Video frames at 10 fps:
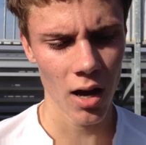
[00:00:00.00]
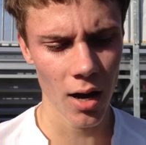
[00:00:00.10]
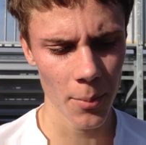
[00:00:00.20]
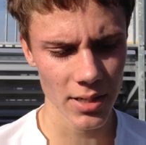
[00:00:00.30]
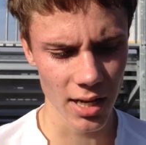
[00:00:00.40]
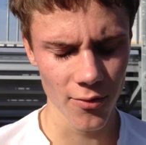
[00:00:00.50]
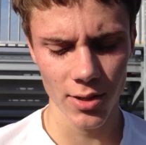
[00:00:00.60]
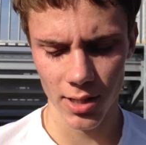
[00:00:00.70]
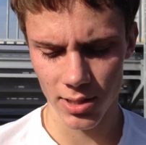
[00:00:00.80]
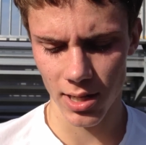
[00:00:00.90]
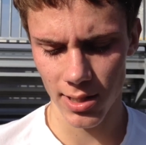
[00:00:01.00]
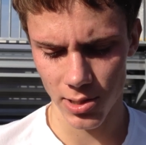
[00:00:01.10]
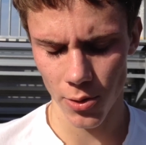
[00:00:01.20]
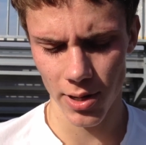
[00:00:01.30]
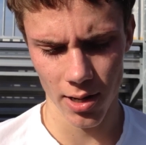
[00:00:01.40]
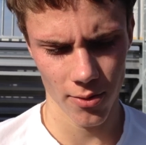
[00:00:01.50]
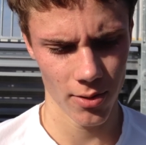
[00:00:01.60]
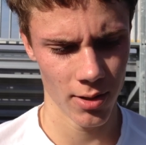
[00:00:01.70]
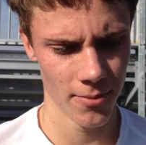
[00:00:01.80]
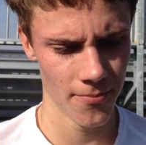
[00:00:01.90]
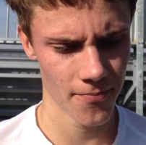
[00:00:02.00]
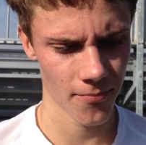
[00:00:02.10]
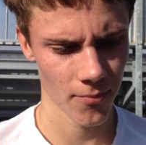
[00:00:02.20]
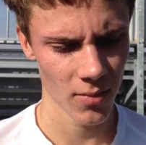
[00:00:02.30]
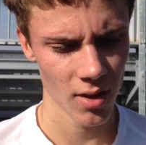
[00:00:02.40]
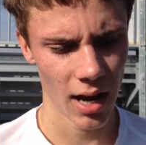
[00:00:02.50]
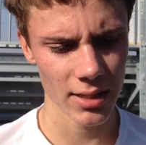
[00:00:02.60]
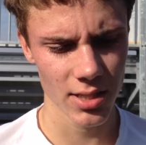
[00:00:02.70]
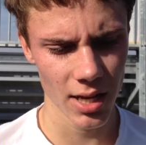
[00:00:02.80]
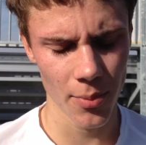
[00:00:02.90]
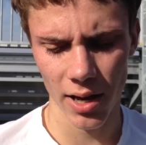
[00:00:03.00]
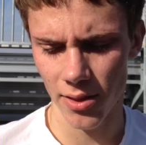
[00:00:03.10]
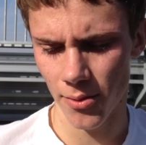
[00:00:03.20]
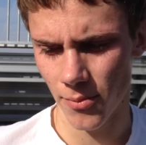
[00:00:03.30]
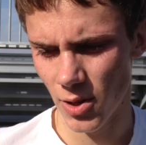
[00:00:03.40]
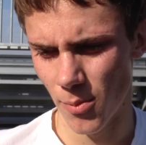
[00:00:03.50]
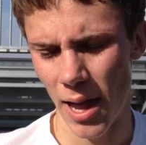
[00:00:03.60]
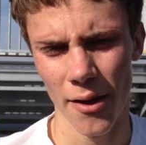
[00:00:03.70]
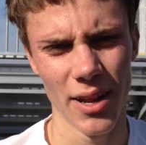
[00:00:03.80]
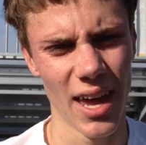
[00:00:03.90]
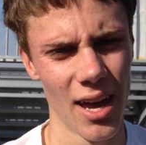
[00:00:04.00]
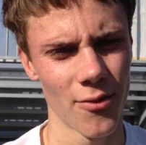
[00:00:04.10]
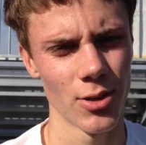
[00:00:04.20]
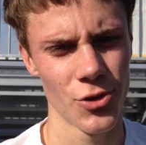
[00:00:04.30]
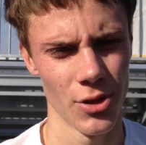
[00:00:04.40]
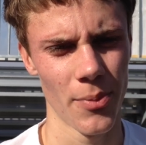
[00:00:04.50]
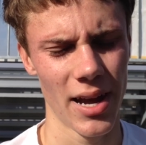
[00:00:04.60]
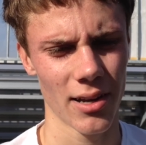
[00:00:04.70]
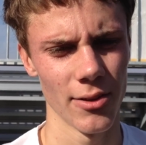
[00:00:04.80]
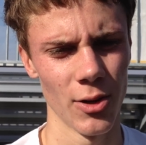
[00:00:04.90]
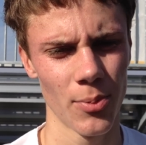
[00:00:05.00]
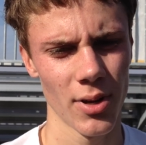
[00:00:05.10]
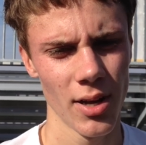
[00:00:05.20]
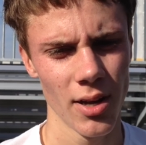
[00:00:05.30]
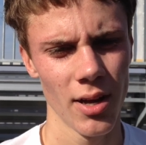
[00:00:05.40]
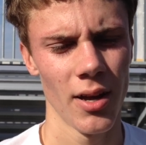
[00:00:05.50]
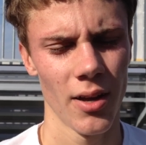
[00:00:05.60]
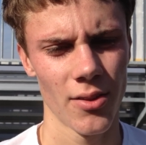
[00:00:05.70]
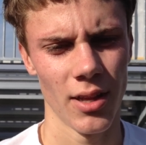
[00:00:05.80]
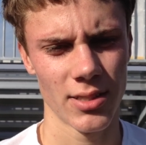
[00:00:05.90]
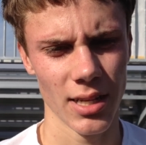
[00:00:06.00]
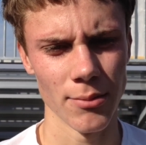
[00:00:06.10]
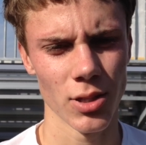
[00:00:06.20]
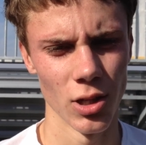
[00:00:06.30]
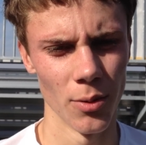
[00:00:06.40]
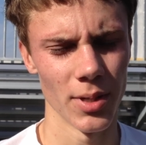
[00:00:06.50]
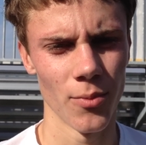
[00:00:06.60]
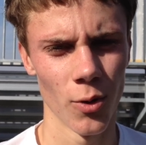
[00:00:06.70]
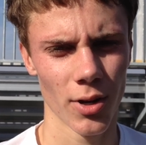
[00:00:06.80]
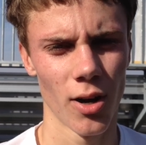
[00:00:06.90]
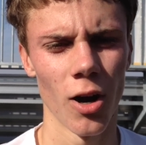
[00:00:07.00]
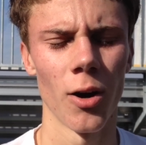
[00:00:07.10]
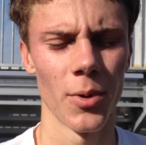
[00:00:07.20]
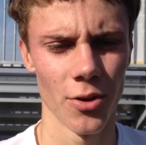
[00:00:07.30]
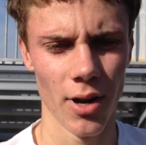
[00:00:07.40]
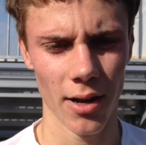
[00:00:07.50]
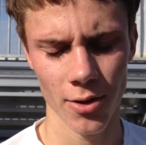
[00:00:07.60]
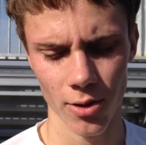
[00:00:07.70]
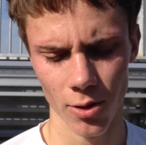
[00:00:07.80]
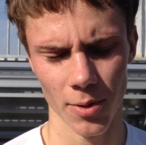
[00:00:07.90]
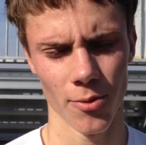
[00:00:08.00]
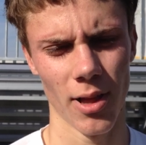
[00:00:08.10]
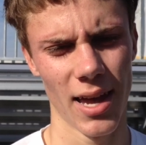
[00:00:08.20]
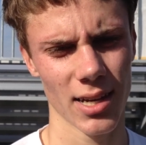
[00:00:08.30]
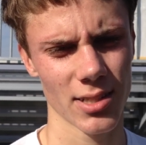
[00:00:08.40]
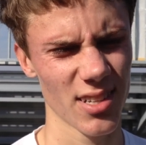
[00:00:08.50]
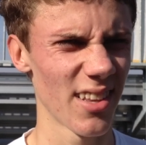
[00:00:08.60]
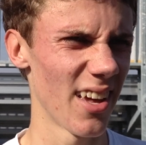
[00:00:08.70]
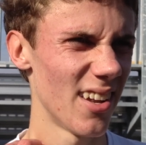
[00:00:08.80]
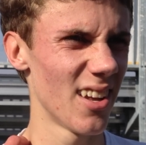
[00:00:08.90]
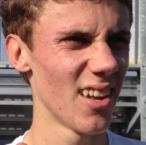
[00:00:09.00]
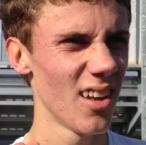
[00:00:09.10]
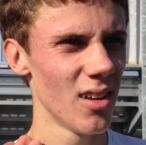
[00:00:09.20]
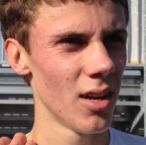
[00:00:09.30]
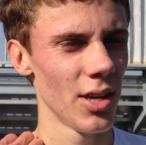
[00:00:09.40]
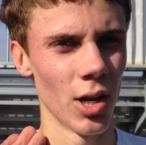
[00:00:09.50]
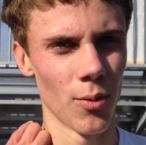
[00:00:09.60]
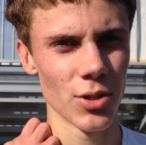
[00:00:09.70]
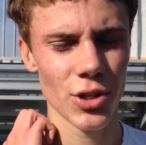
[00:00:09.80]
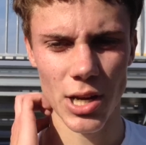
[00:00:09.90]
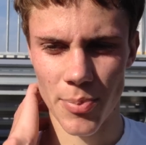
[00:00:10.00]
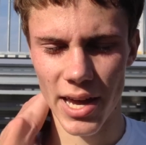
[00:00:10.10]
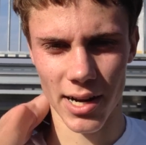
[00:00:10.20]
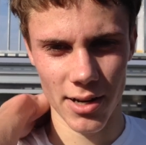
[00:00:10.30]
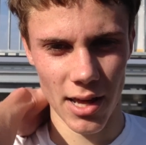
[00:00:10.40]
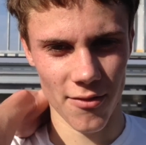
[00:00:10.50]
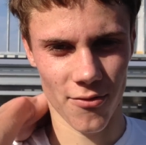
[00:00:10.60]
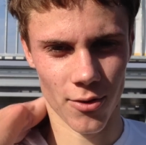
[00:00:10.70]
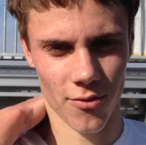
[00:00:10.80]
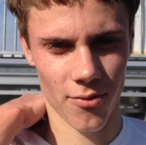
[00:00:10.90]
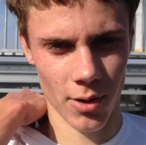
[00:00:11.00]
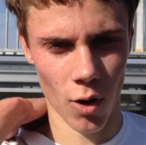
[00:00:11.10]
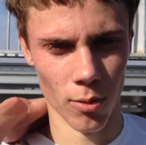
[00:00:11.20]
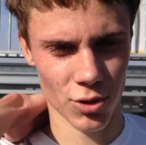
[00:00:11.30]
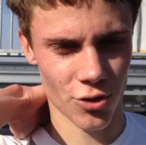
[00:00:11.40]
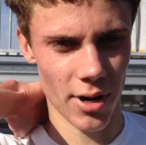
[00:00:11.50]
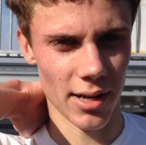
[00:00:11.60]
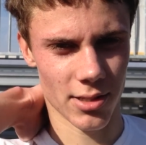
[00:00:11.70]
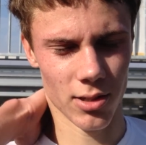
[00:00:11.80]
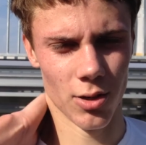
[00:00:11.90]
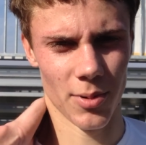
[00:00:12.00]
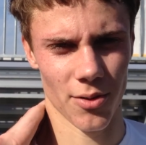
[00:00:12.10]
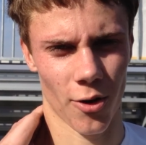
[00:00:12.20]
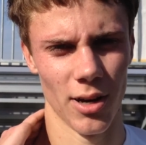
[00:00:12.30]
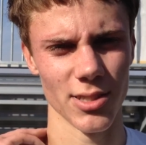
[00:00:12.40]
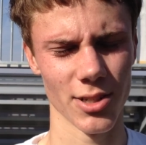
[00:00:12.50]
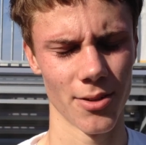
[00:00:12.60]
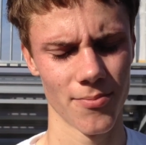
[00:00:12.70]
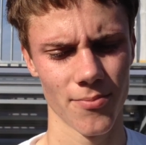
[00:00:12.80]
Um, it definitely does kind of slow down. Um, I'd say by the you know mile and a half, once you're in the back loop, it seems a little bit more calm and you're not you're a little bit relaxed, and then you know once you get back on that you know home straight, it's a little bit crazier.